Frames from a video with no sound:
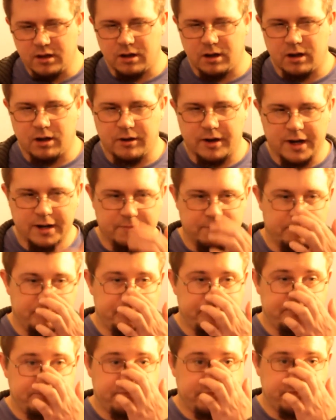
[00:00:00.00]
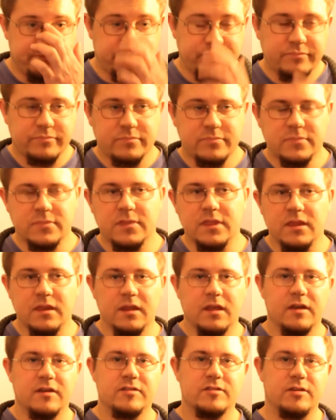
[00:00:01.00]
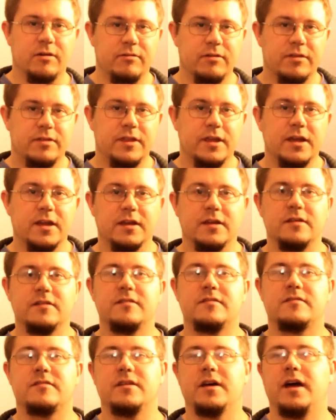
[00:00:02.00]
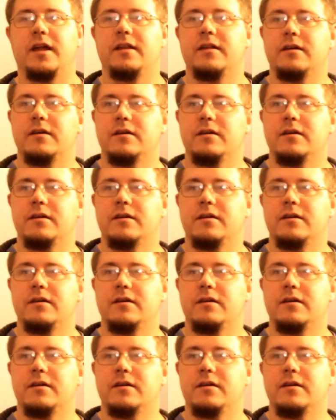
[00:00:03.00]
Alright, so the thing is that